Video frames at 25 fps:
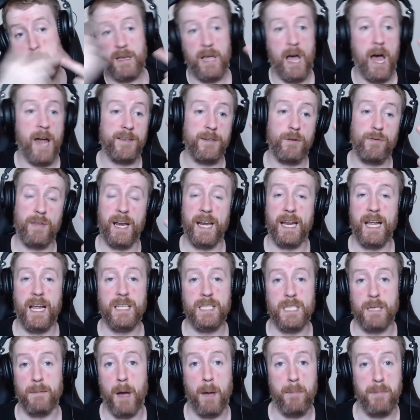Can't do that
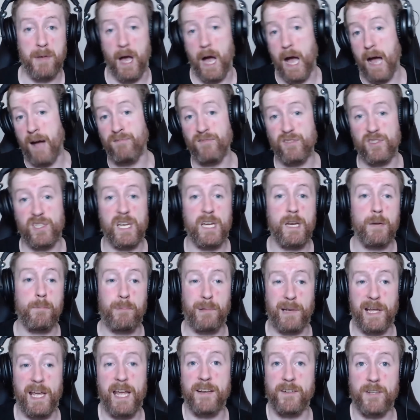against MiBR. I haven't seen him
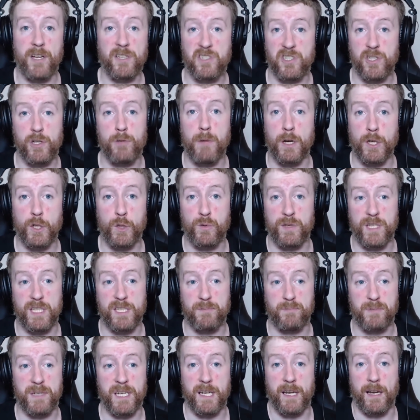playing Dust 2 much with
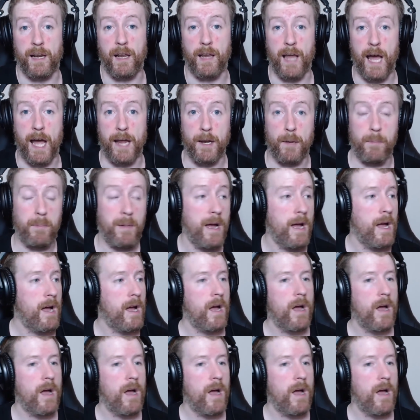this particular lineup.